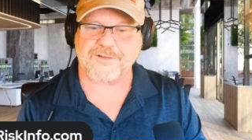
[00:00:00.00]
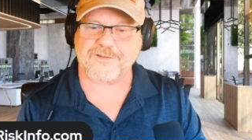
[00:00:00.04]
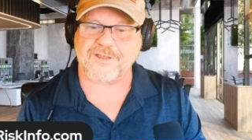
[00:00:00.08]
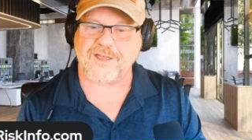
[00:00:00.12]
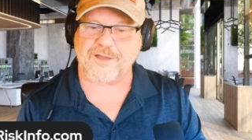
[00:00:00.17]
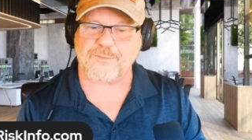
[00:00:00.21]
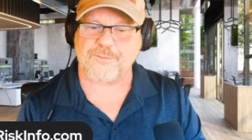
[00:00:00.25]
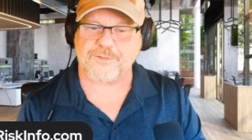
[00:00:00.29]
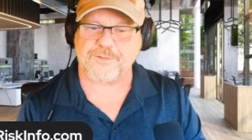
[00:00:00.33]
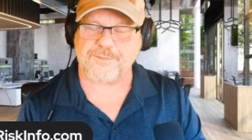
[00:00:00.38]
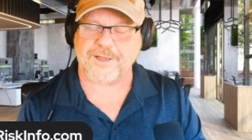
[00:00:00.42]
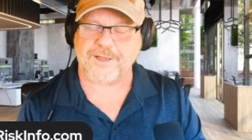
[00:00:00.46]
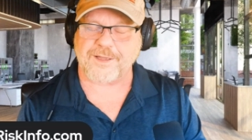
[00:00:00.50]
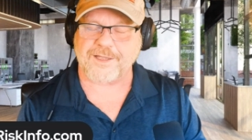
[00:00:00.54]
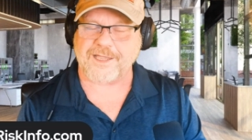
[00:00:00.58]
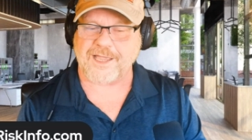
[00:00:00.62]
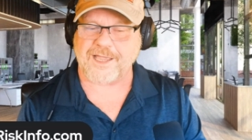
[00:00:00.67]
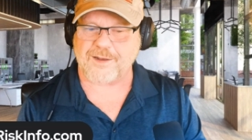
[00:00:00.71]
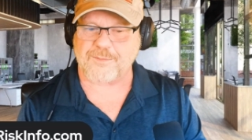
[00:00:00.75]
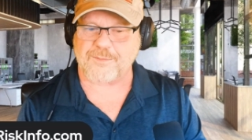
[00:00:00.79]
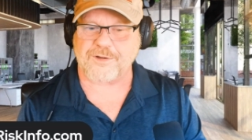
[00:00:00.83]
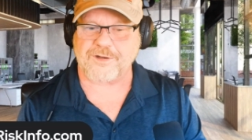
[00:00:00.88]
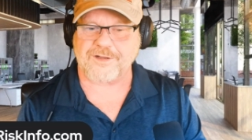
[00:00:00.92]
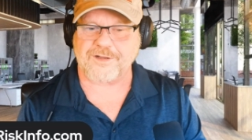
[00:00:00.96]
time with my
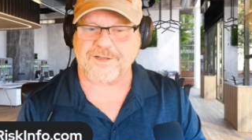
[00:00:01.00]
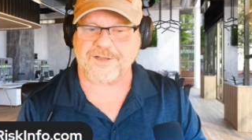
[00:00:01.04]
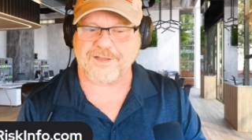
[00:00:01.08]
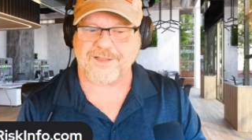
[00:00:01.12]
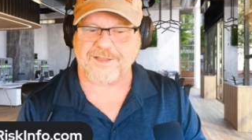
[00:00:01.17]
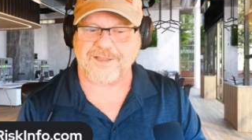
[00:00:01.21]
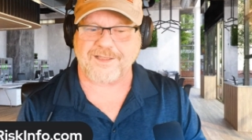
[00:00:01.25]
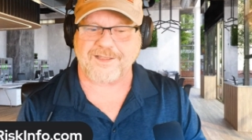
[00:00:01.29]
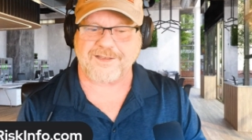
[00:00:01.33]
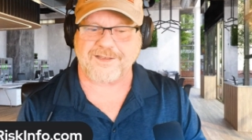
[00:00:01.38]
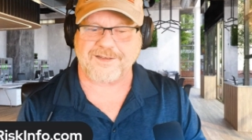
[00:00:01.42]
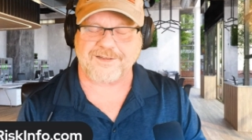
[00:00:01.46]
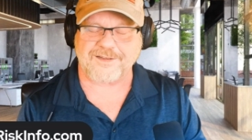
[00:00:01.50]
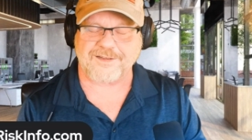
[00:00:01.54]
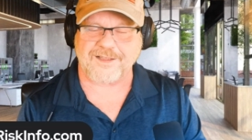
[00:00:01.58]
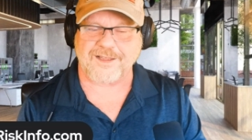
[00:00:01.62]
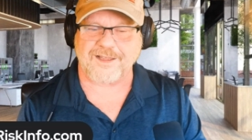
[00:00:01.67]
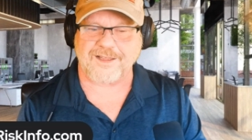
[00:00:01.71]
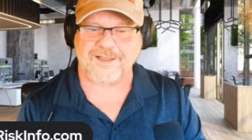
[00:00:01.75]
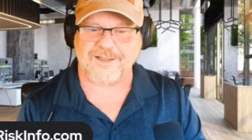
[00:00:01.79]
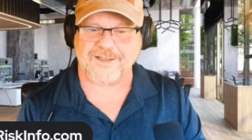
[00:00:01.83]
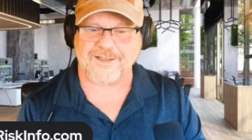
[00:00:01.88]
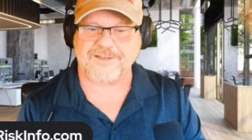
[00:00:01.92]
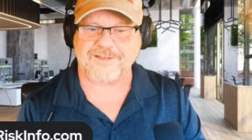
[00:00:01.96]
camera, and
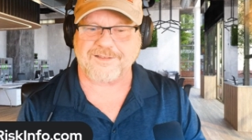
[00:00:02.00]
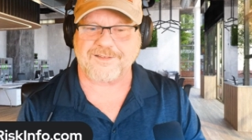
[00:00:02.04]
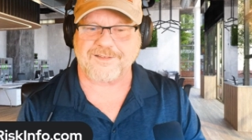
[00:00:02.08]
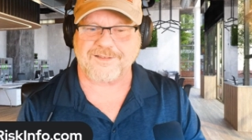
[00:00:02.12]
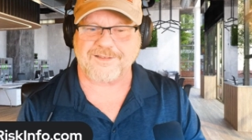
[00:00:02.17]
uh,